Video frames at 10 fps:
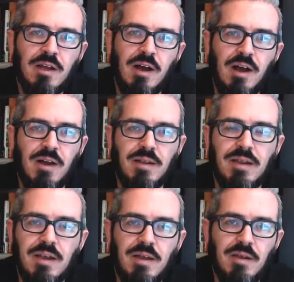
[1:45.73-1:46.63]
and
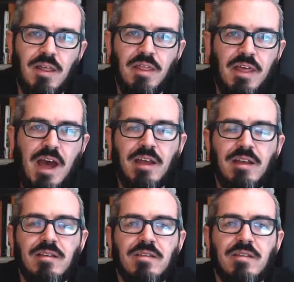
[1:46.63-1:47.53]
that
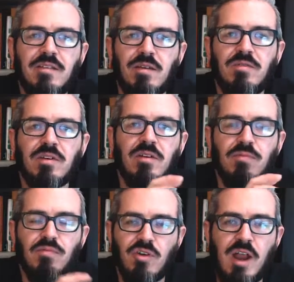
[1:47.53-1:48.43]
is the subject of
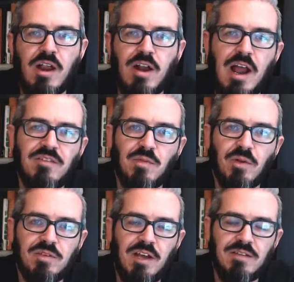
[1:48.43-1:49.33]
prayer as
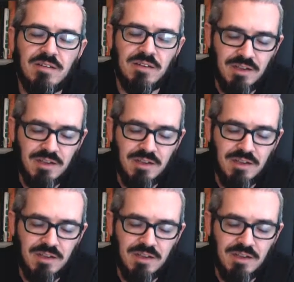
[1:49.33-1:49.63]
protest.